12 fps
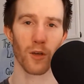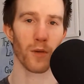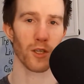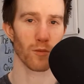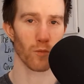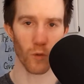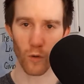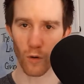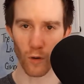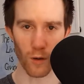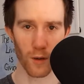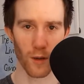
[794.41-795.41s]
much
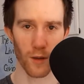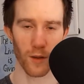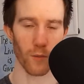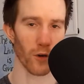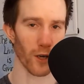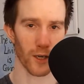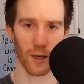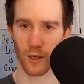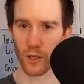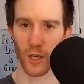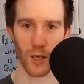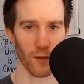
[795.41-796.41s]
more than what I can
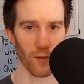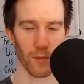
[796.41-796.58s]
achieve.